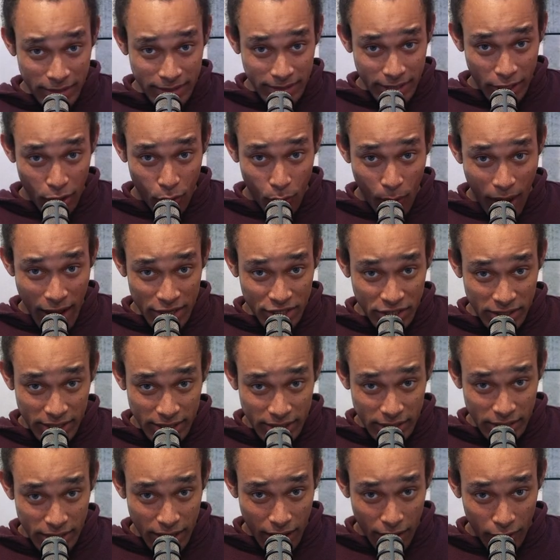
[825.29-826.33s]
There's that no are way. watching
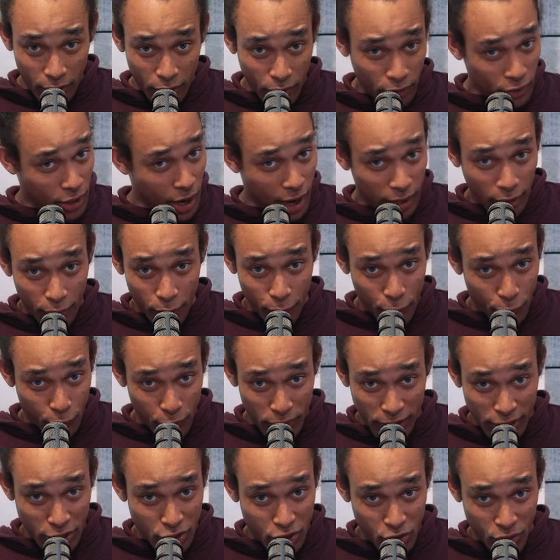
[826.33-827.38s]
this, y'all are, y'all are
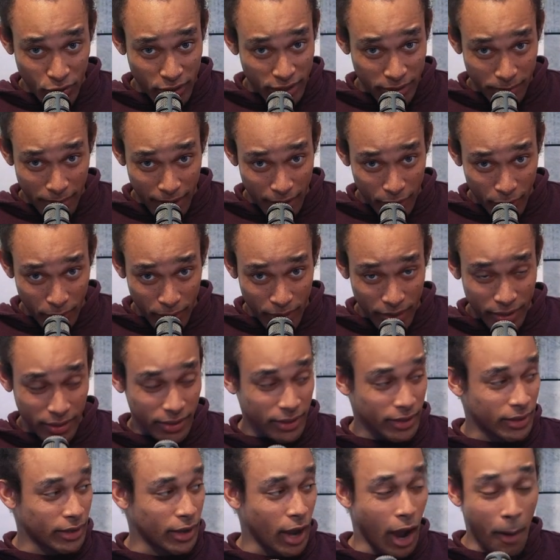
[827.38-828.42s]
free to join. There's by the no way.
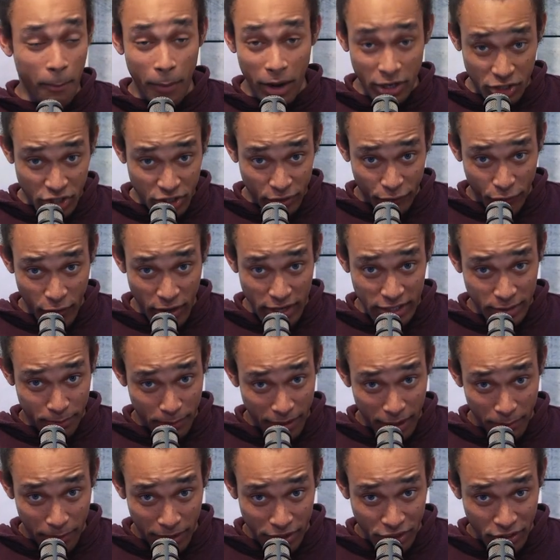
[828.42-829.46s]
way. amongst your friends,
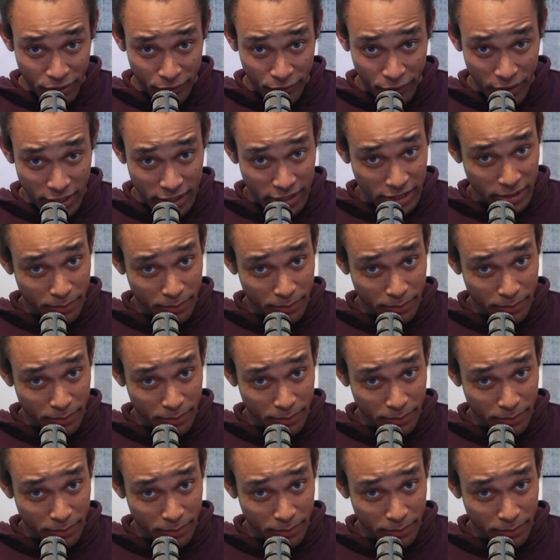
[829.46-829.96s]
bet amongst your friends.